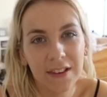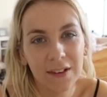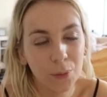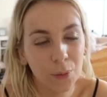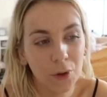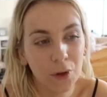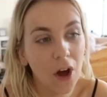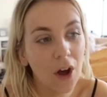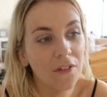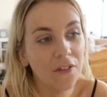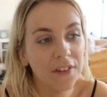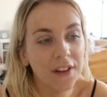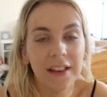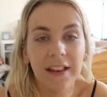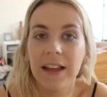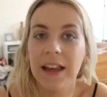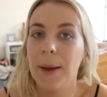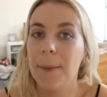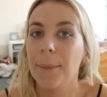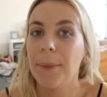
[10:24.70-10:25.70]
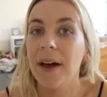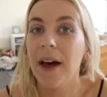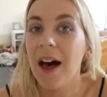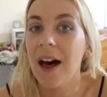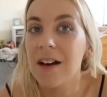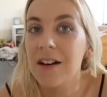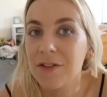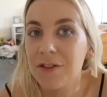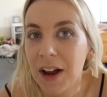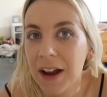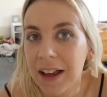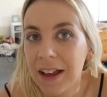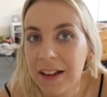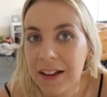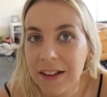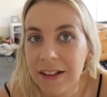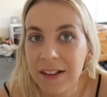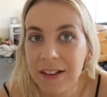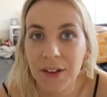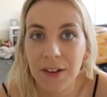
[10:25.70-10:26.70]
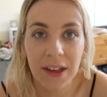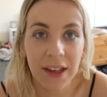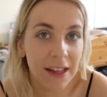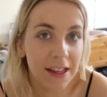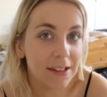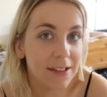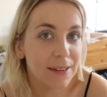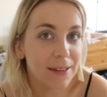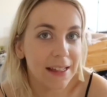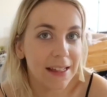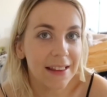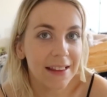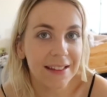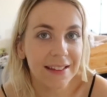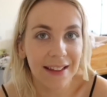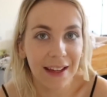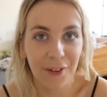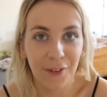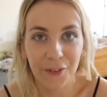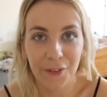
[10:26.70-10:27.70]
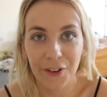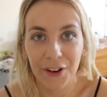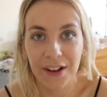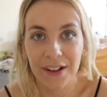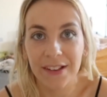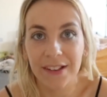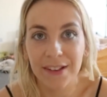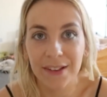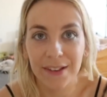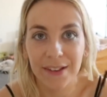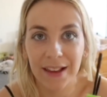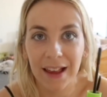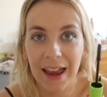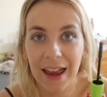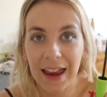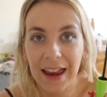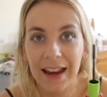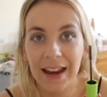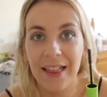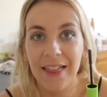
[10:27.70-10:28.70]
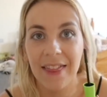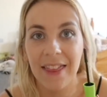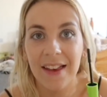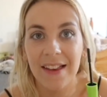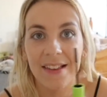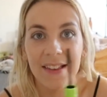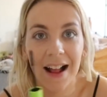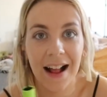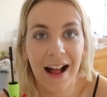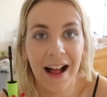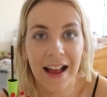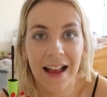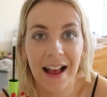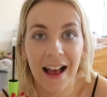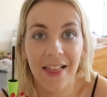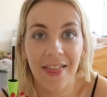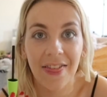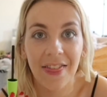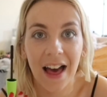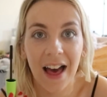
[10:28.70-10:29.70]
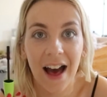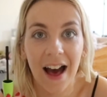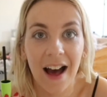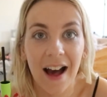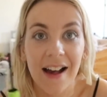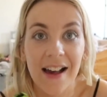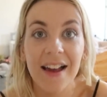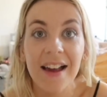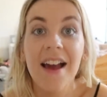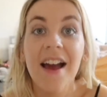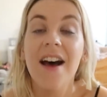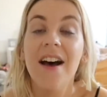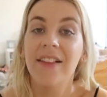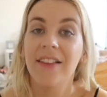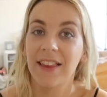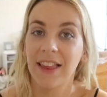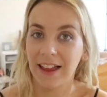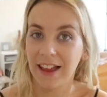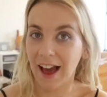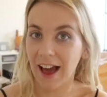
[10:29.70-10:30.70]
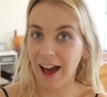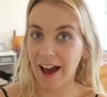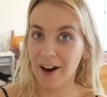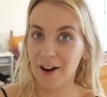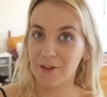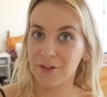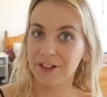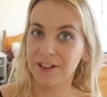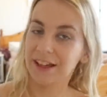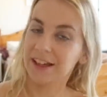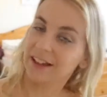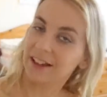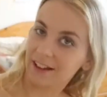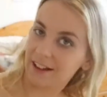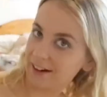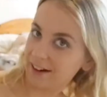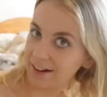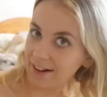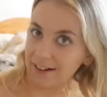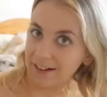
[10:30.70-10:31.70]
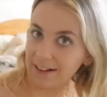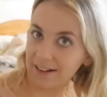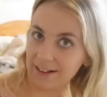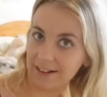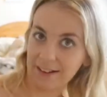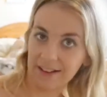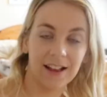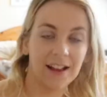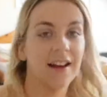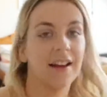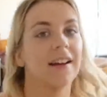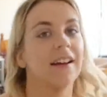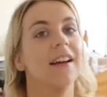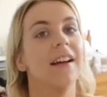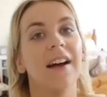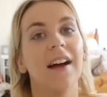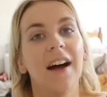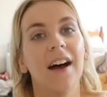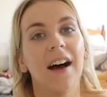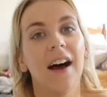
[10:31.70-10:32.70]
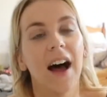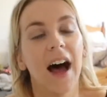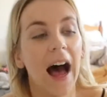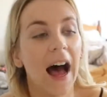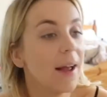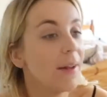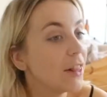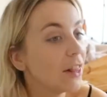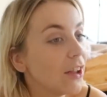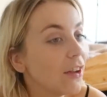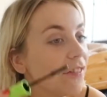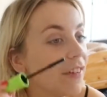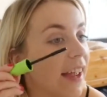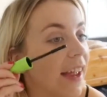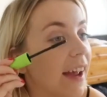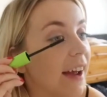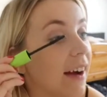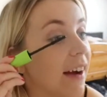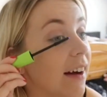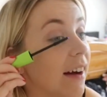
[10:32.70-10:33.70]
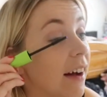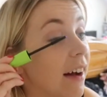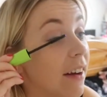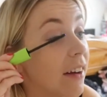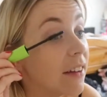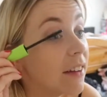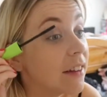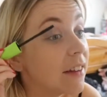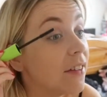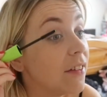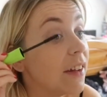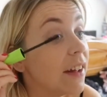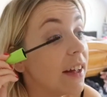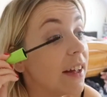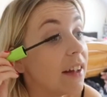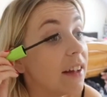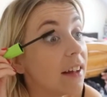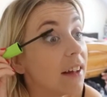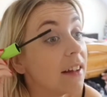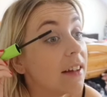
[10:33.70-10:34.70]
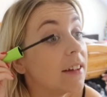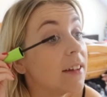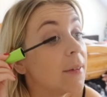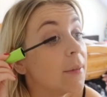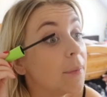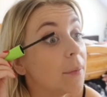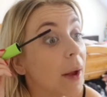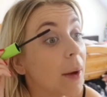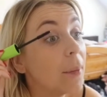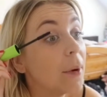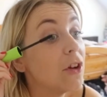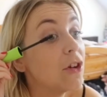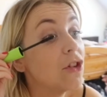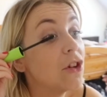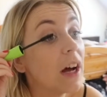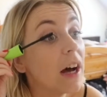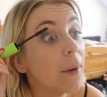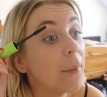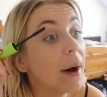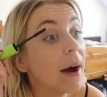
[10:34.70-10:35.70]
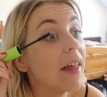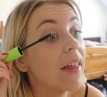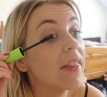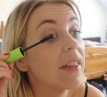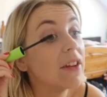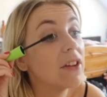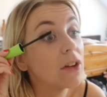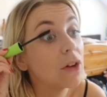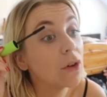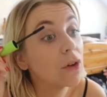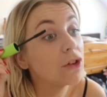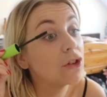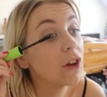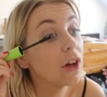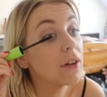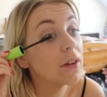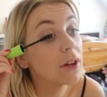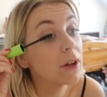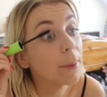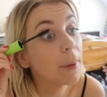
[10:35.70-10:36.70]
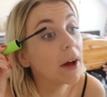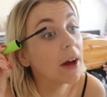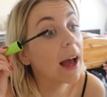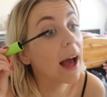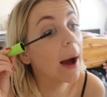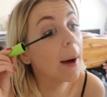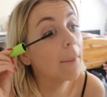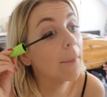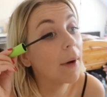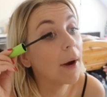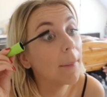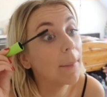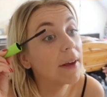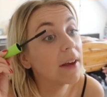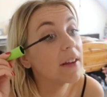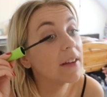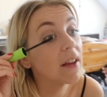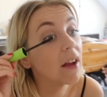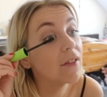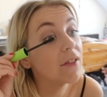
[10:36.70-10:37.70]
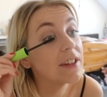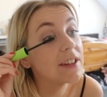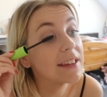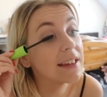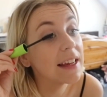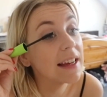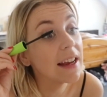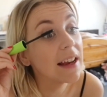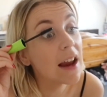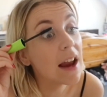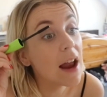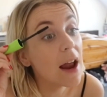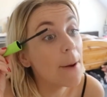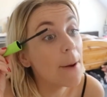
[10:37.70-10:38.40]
we're not feeling it. But right, so can you see the difference in this eye and that eye? Like, how ridiculous is that? I love it. I just love it. I'm not sure how well this all shows up on camera, because obviously